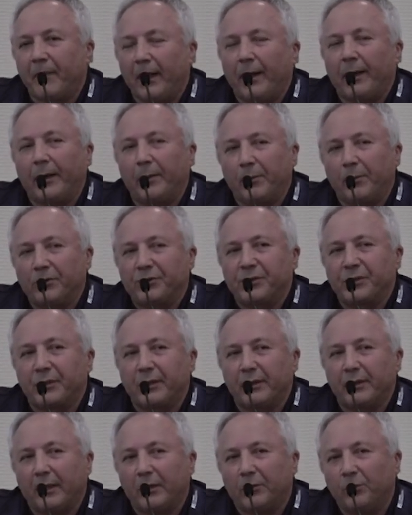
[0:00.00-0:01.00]
animals
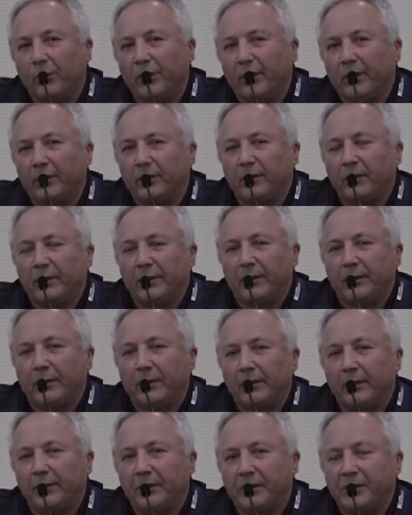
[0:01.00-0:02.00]
that we had
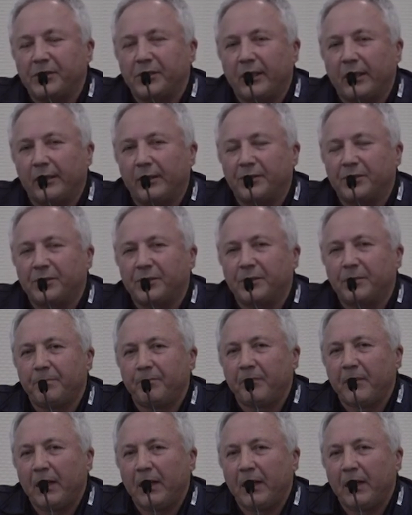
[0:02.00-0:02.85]
in these studies.